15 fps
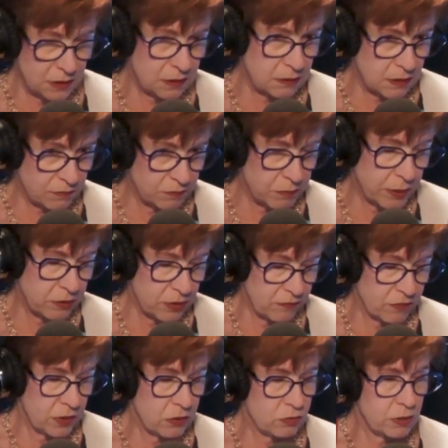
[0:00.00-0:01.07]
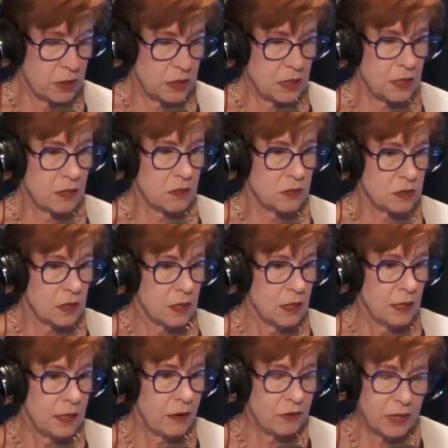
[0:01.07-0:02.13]
about every three years.
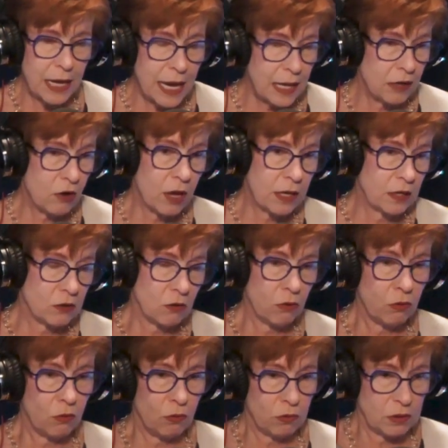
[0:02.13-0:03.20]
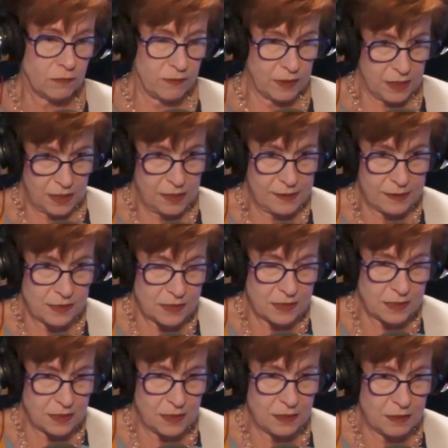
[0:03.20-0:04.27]
Now, you can't audit the whole of an
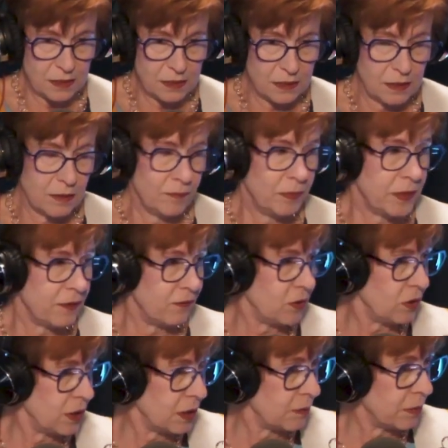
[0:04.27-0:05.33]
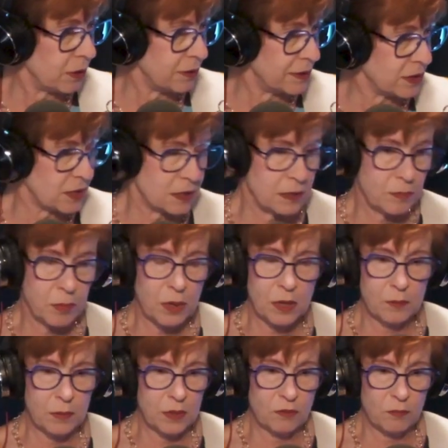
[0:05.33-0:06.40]
agency. Um, if you think about just the
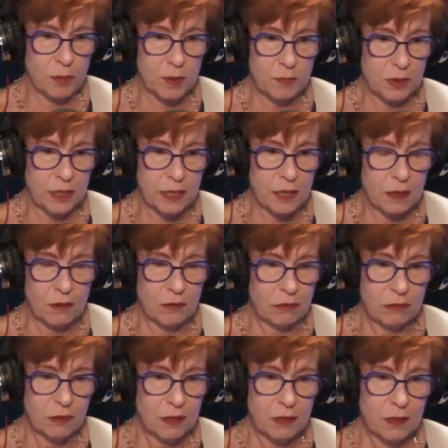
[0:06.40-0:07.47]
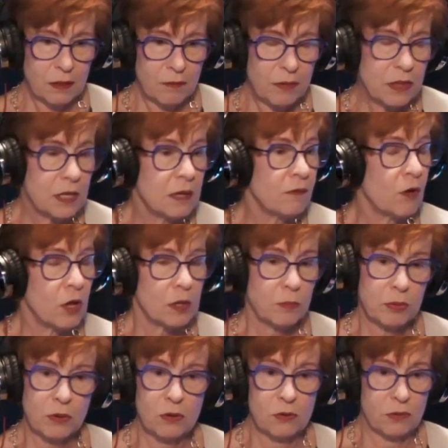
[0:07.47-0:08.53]
Department of Public Health, I mean, think of all the
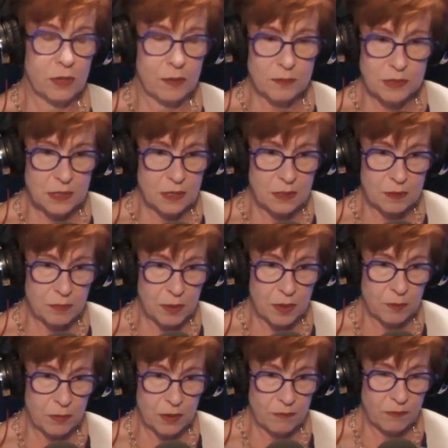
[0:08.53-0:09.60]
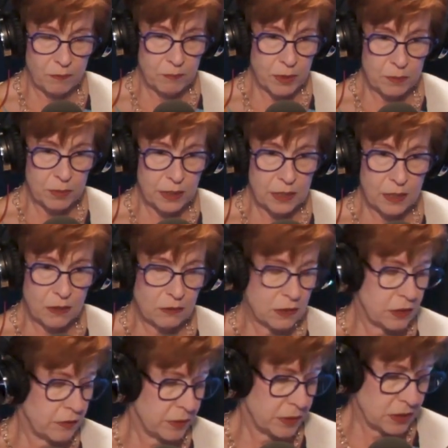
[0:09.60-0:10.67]
programs the Department of Public Health.
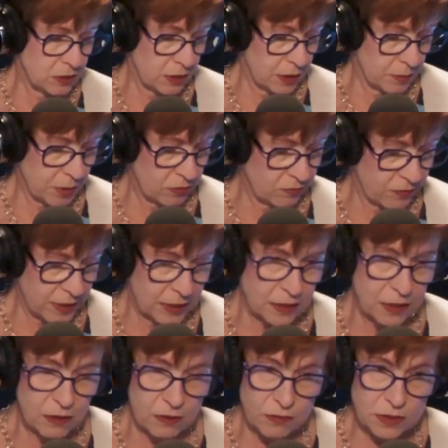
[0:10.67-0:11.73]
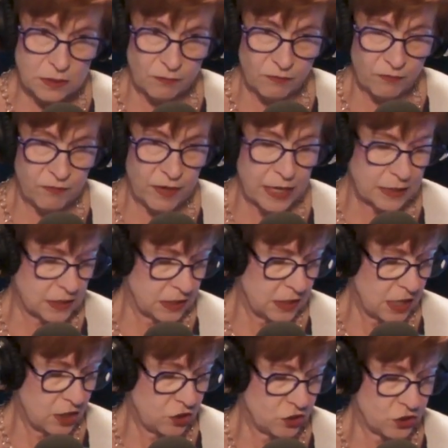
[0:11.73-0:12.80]
You know, it's all about vac- you know, it's
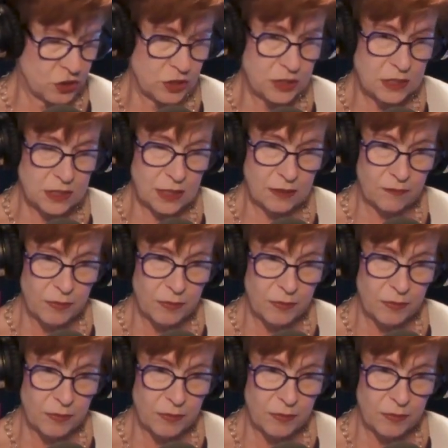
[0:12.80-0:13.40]
vaccinations and